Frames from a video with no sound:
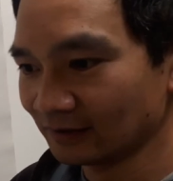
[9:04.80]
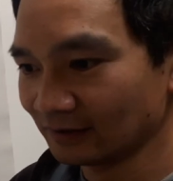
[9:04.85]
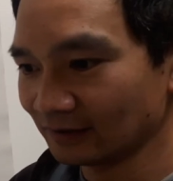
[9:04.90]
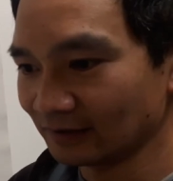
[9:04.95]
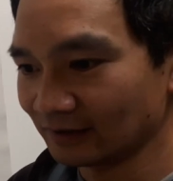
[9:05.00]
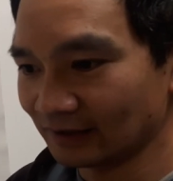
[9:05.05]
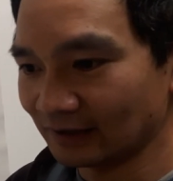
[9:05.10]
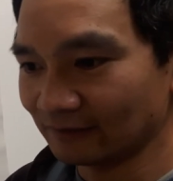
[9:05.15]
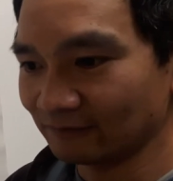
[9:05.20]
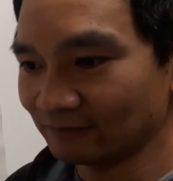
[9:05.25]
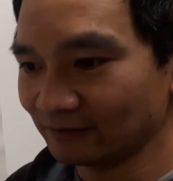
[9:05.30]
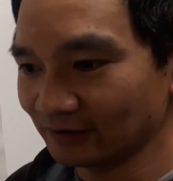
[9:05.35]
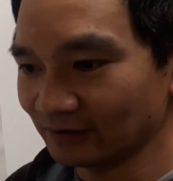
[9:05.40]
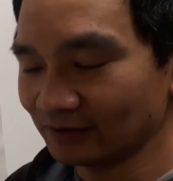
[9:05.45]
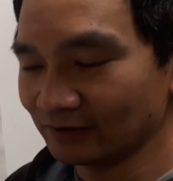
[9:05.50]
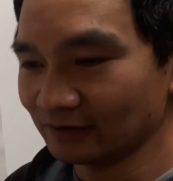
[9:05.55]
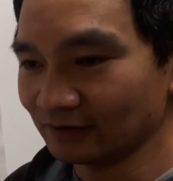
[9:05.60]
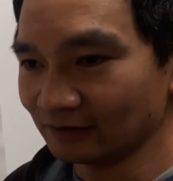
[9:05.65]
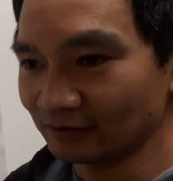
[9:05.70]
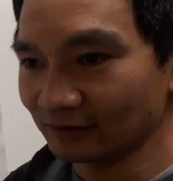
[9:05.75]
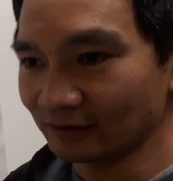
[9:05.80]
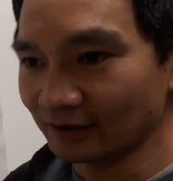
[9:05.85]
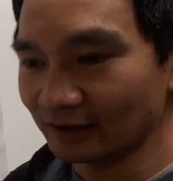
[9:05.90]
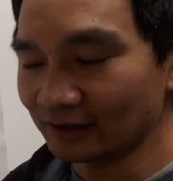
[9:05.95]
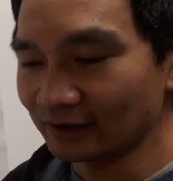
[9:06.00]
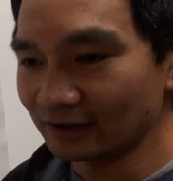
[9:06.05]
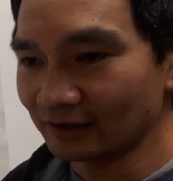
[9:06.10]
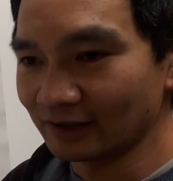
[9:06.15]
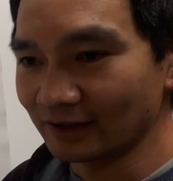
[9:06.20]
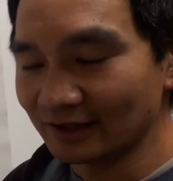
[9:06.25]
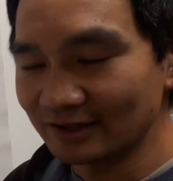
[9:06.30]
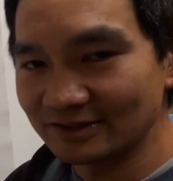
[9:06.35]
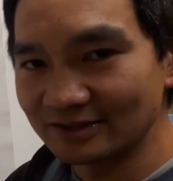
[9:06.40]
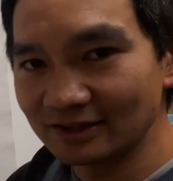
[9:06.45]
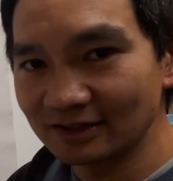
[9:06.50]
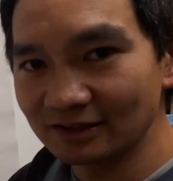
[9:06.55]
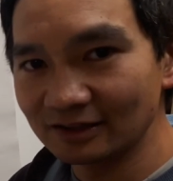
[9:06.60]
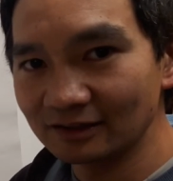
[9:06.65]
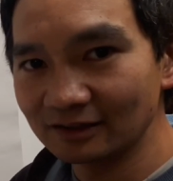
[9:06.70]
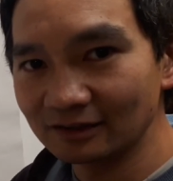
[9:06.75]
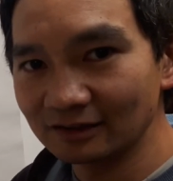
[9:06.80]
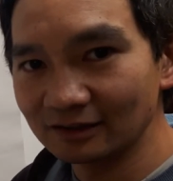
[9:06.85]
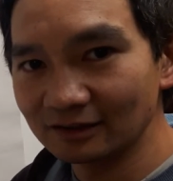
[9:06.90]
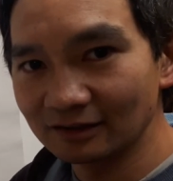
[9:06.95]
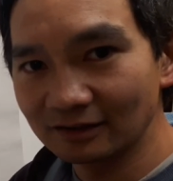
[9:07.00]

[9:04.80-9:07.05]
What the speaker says: that video or that essay